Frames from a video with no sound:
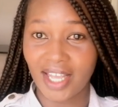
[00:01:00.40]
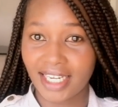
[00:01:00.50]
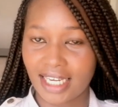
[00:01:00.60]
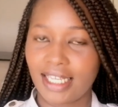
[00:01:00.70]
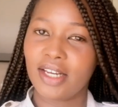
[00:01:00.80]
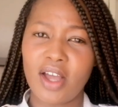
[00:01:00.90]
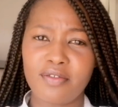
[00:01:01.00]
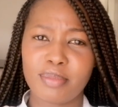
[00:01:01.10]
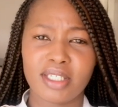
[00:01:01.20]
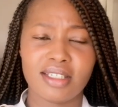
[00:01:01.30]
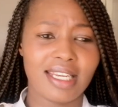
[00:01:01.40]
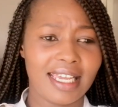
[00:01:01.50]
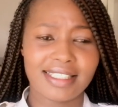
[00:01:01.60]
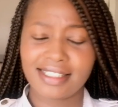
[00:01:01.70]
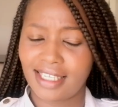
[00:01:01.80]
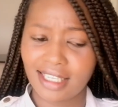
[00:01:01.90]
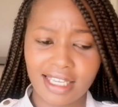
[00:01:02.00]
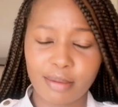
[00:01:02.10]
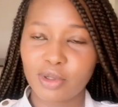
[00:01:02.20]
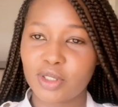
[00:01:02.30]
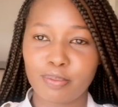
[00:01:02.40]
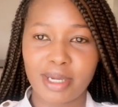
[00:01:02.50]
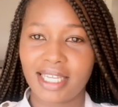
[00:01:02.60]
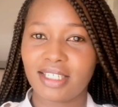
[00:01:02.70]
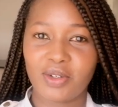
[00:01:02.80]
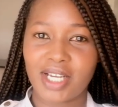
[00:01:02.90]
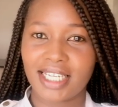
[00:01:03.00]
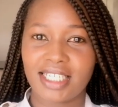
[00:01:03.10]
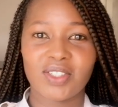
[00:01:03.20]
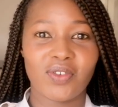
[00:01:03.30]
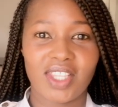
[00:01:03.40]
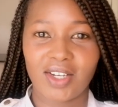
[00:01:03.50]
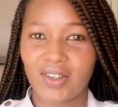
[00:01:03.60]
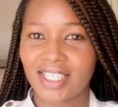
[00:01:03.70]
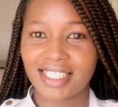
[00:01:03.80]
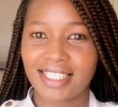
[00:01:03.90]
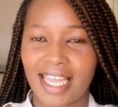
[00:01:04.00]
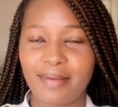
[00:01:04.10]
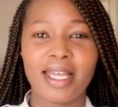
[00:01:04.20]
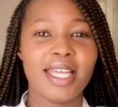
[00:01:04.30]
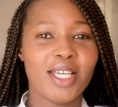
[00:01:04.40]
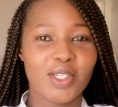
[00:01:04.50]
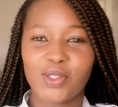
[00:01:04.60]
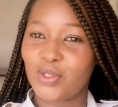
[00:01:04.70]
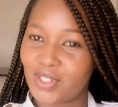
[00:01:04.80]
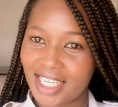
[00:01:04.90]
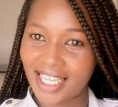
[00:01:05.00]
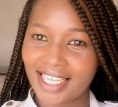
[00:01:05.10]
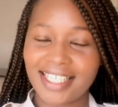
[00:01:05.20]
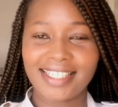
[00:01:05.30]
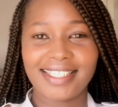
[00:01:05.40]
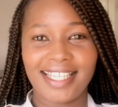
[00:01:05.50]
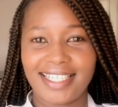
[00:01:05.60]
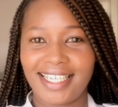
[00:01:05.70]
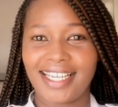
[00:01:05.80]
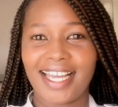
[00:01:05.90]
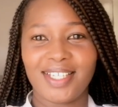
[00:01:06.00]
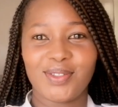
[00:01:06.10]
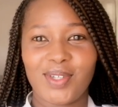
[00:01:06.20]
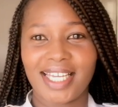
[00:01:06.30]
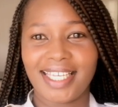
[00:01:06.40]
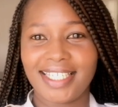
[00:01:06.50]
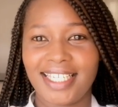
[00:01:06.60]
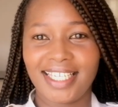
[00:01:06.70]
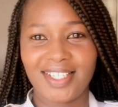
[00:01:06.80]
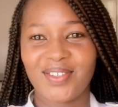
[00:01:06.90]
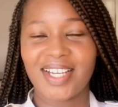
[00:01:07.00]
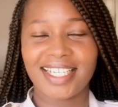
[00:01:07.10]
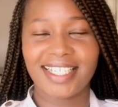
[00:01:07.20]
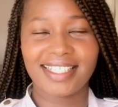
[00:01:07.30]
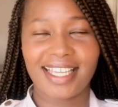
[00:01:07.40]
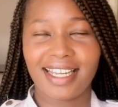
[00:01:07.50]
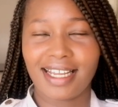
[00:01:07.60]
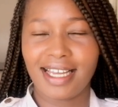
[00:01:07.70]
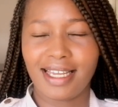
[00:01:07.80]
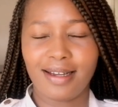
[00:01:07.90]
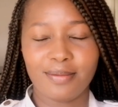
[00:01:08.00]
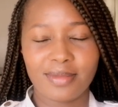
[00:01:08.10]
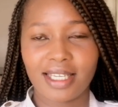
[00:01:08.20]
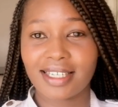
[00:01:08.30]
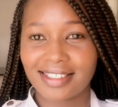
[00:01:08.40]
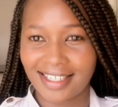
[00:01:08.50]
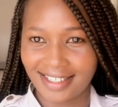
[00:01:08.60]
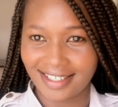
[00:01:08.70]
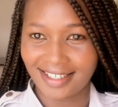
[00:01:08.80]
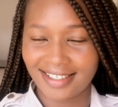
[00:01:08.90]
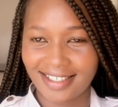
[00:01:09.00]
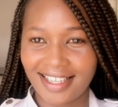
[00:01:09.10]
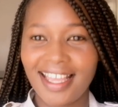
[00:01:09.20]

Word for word: finally i know i've been like singing about buying new curtains for the longest time so today is the day guys we are getting new curtains and i am excited